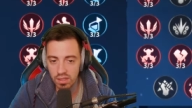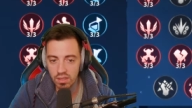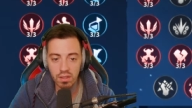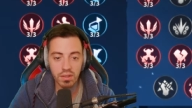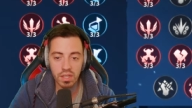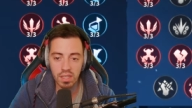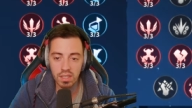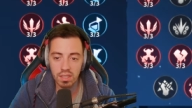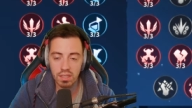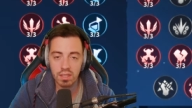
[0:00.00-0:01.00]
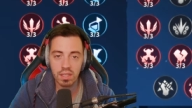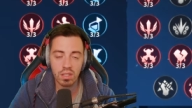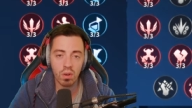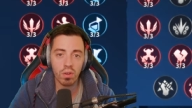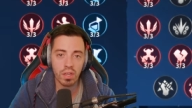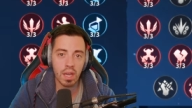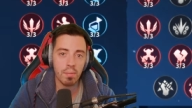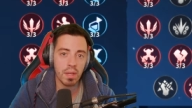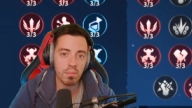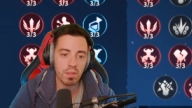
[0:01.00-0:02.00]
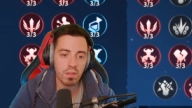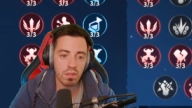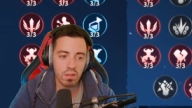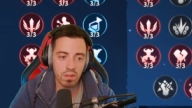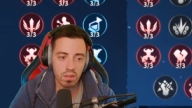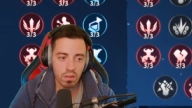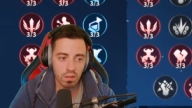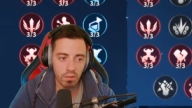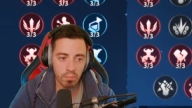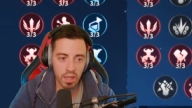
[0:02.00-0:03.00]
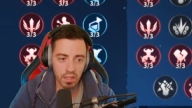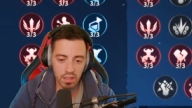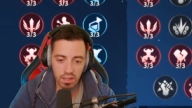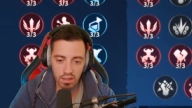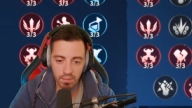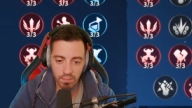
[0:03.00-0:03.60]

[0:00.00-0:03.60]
these, these are all the emblems of my Nida.